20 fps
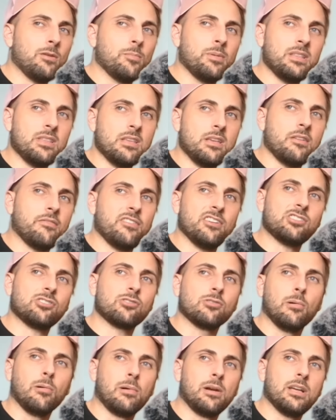will be the
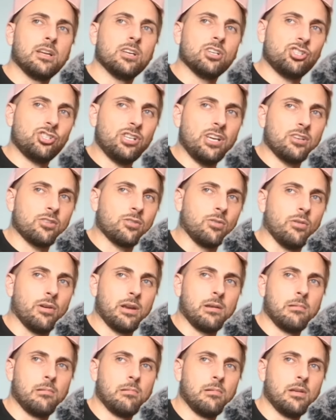official
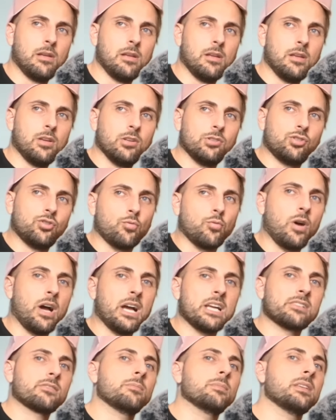shitcoin to
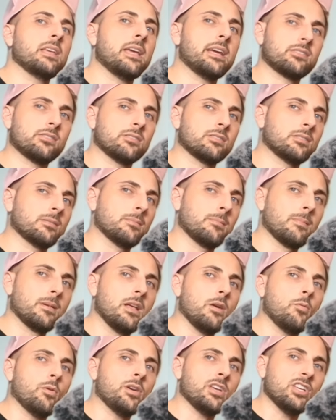rise from the ashes,
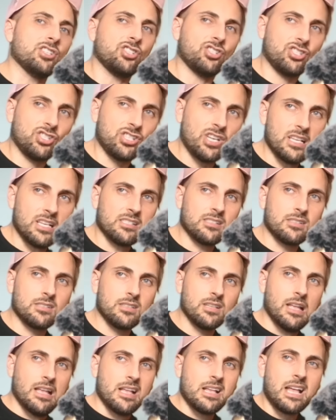where you just
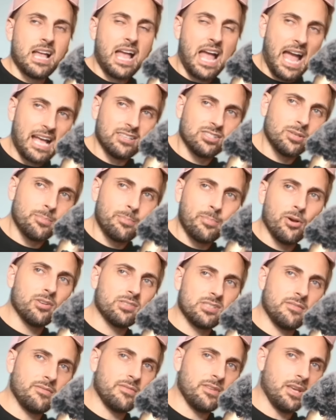had to
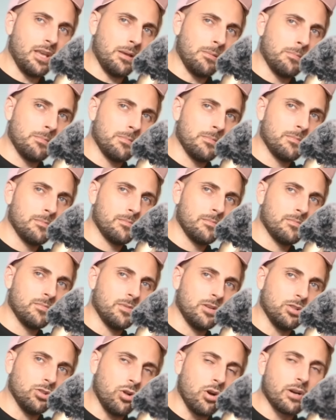persevere
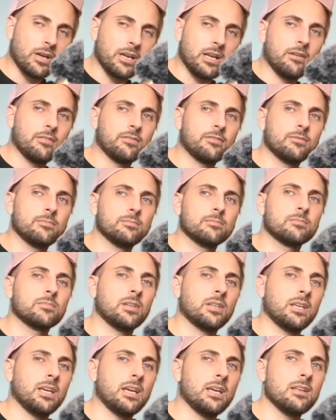long enough,
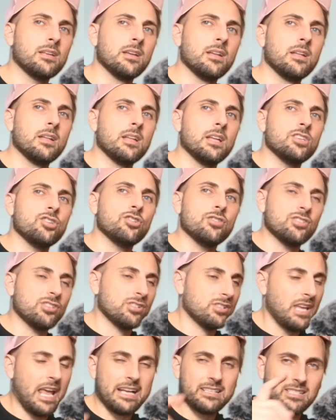okay? You
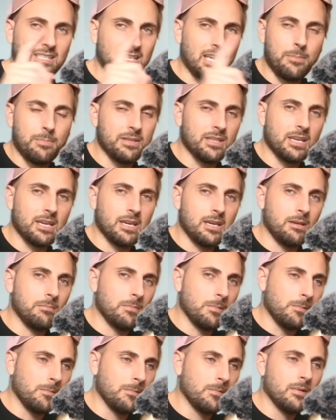had to keep in the
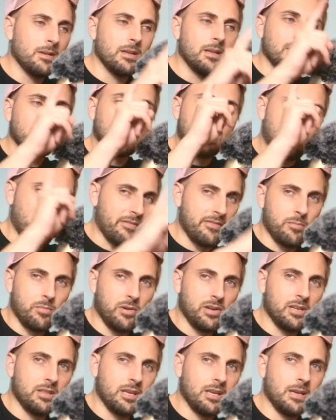game, keep
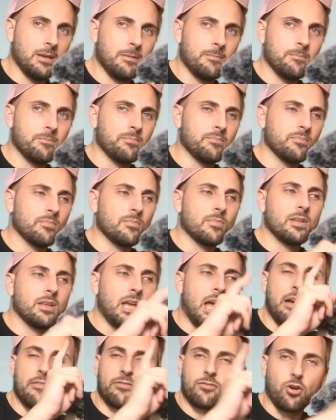everybody there,
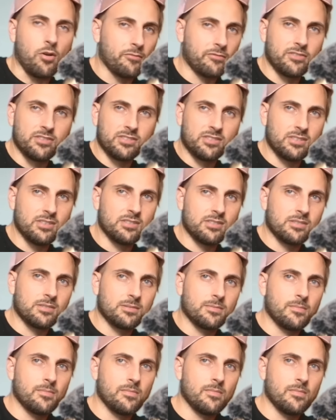have conferences.